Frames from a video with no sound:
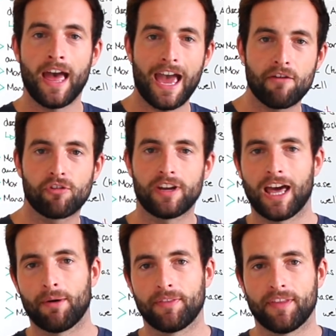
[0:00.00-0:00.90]
Every
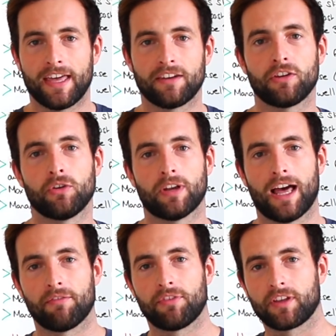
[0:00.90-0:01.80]
now and then you'll
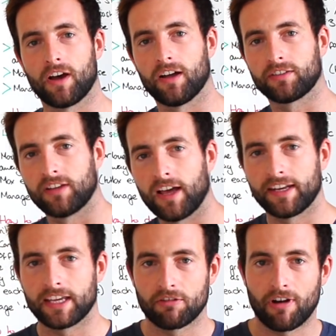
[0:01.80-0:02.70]
have the car
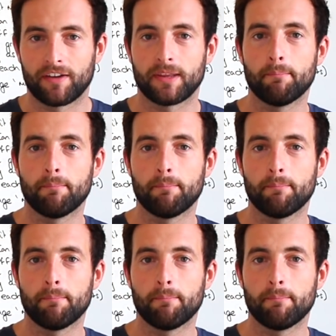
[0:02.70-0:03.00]
sliding around.